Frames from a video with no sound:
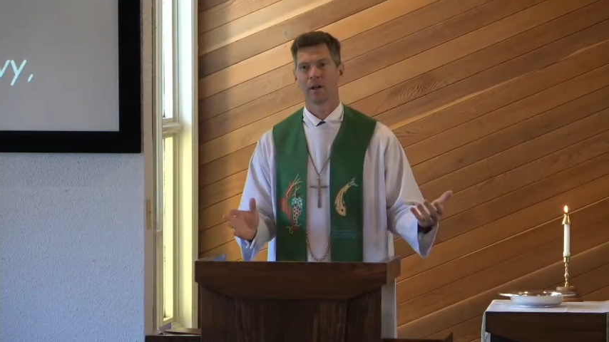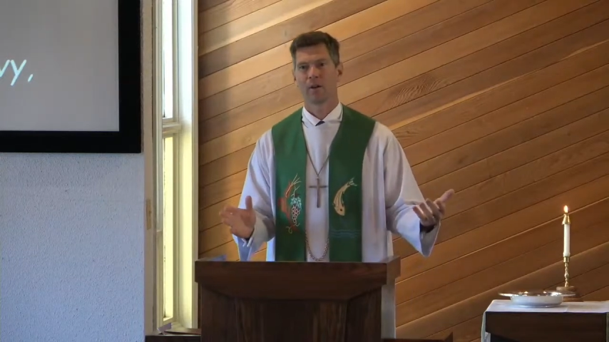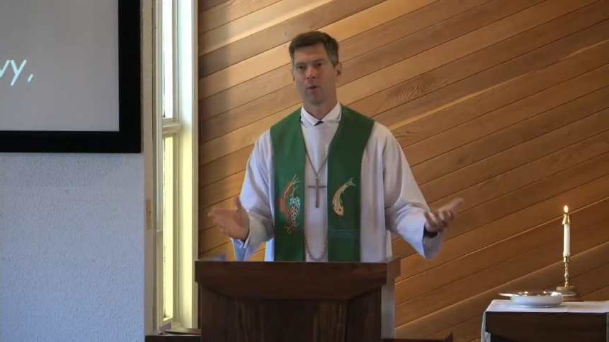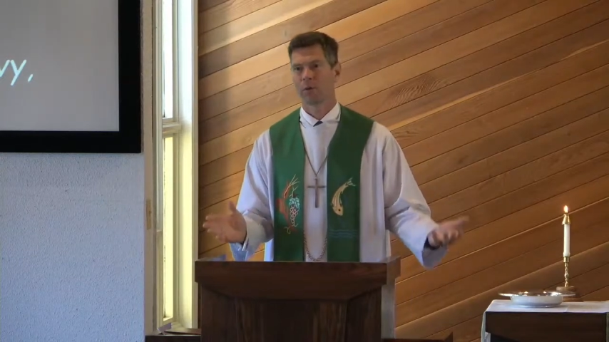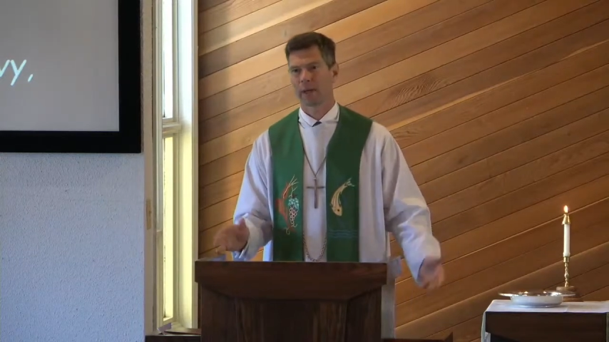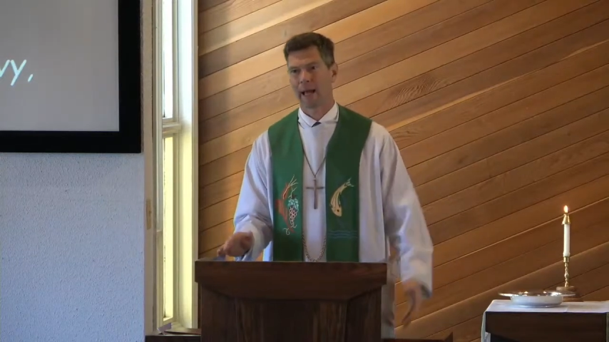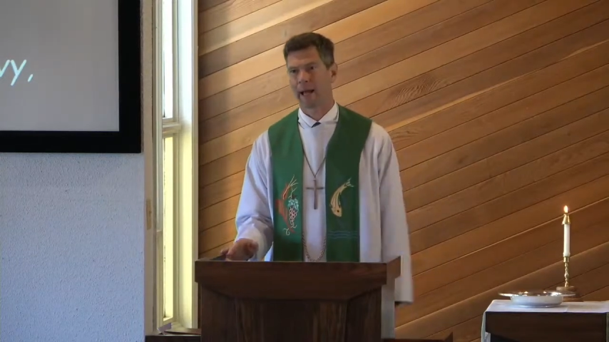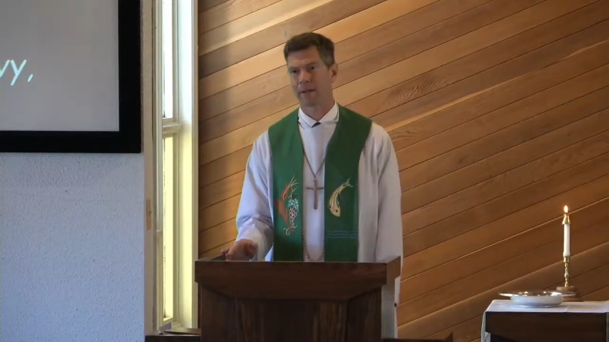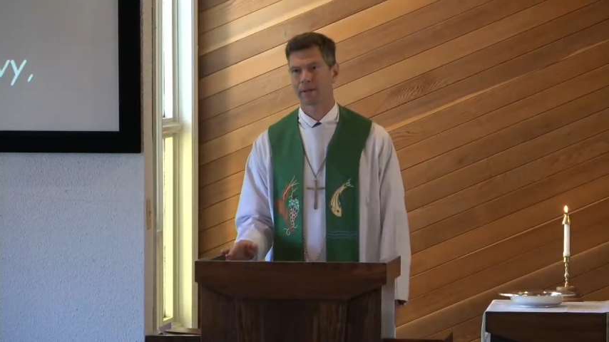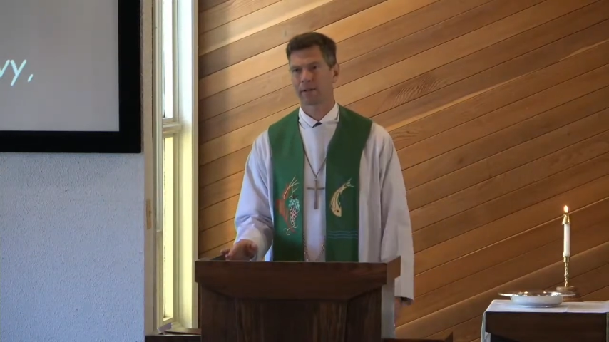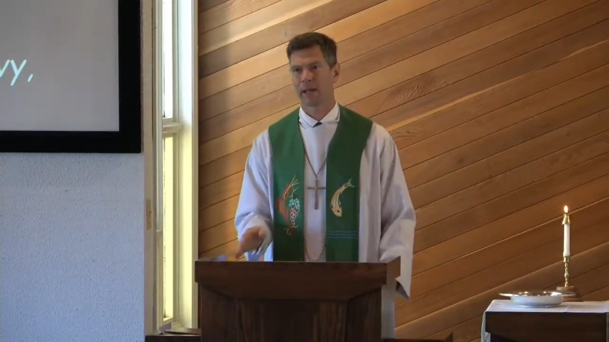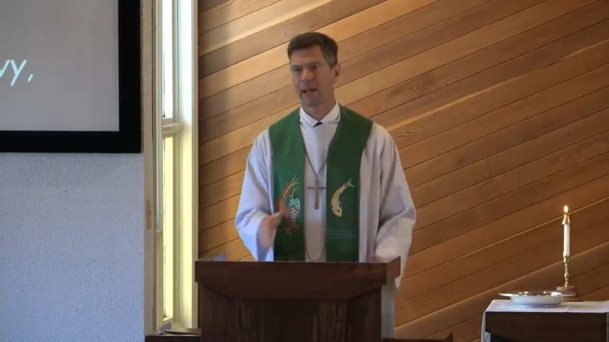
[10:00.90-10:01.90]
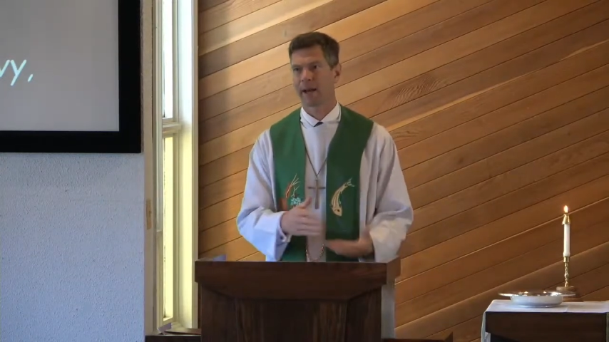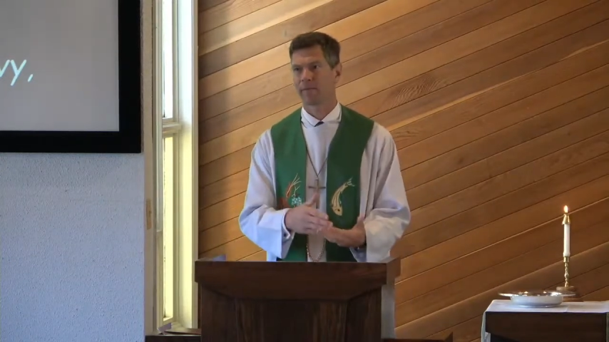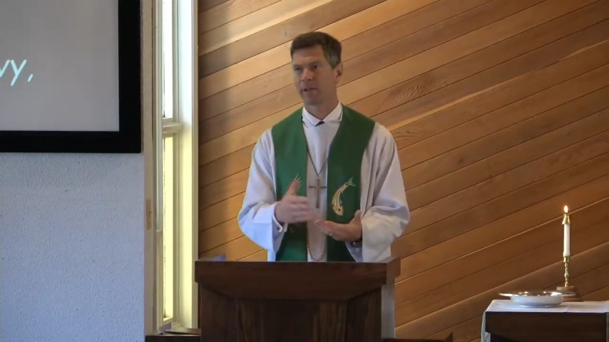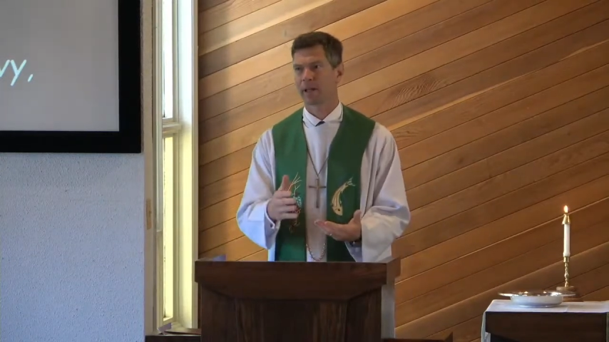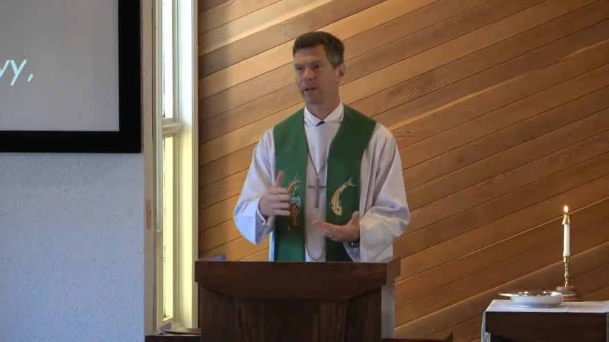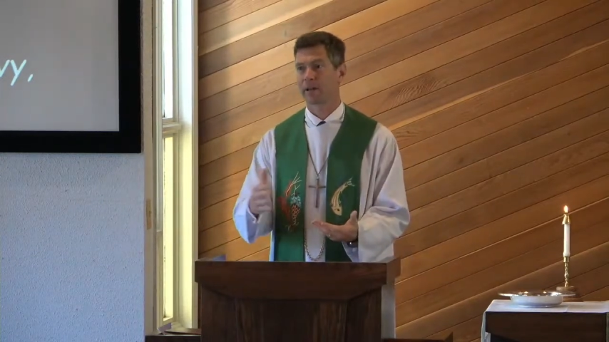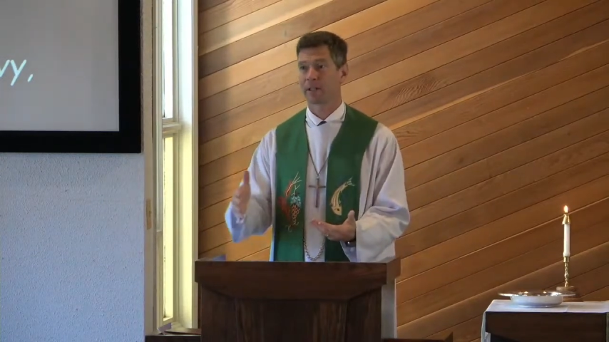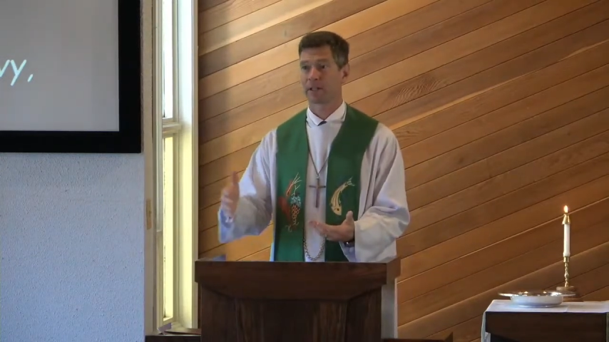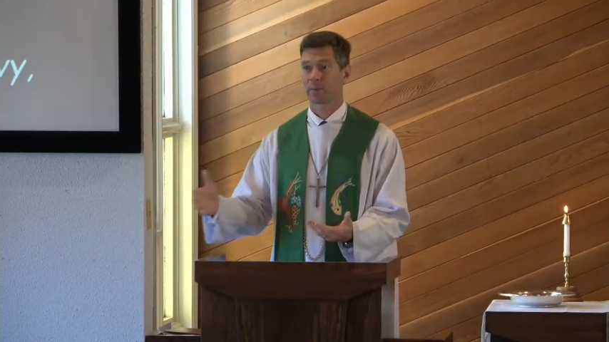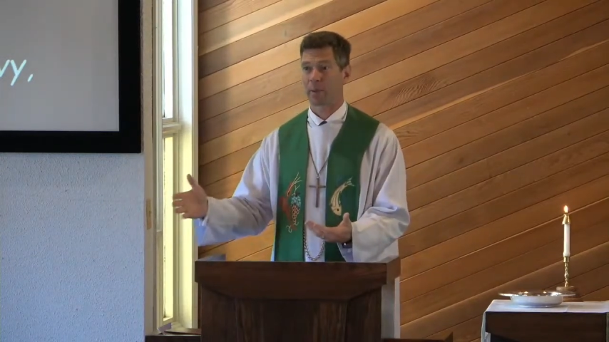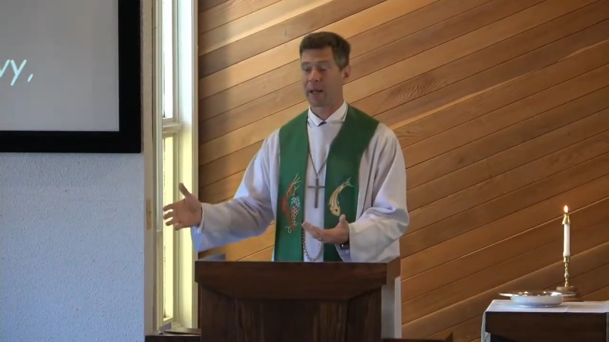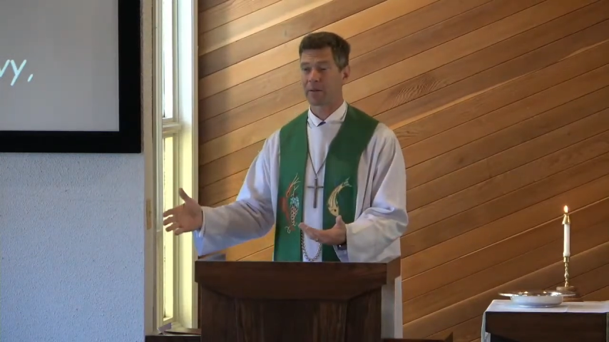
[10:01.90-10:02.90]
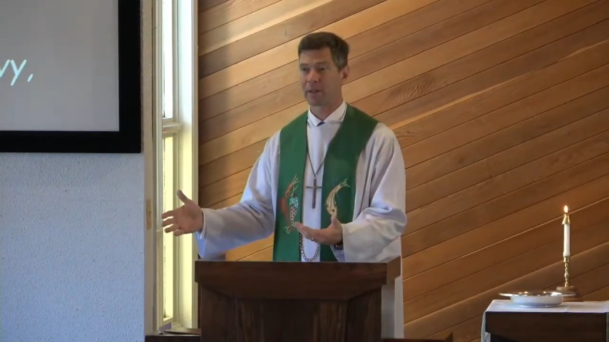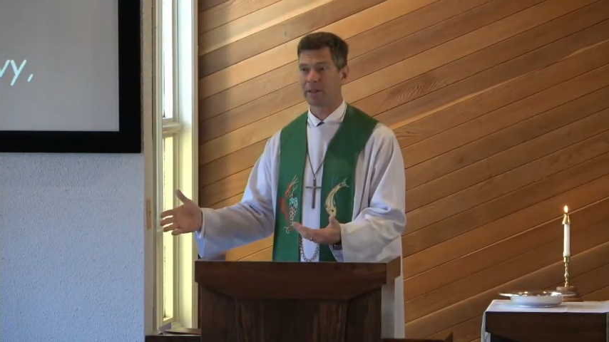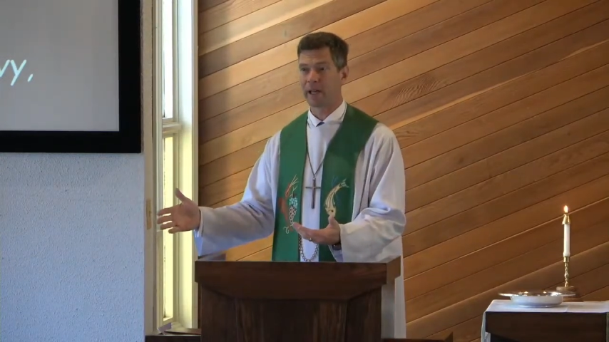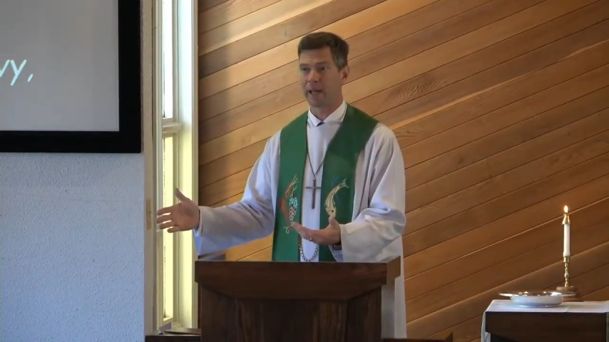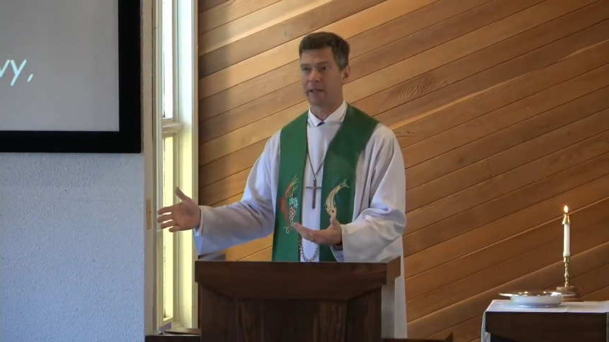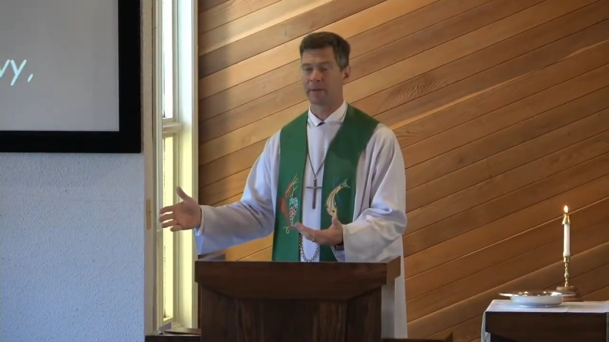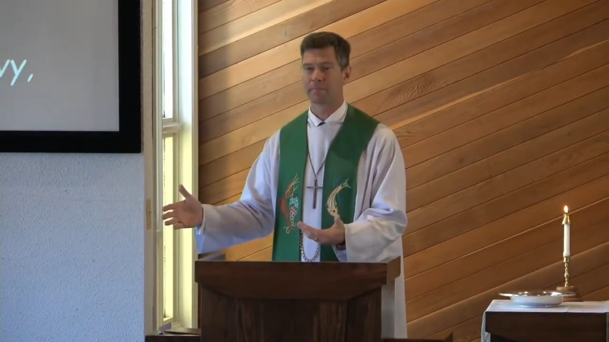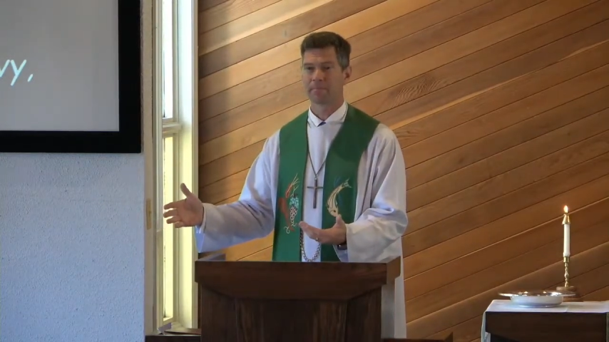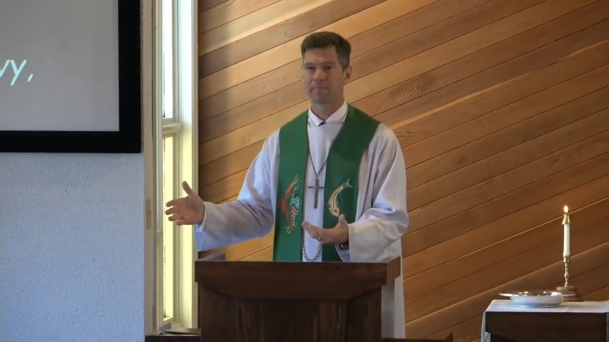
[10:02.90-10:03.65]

won't last. They have their expiry date,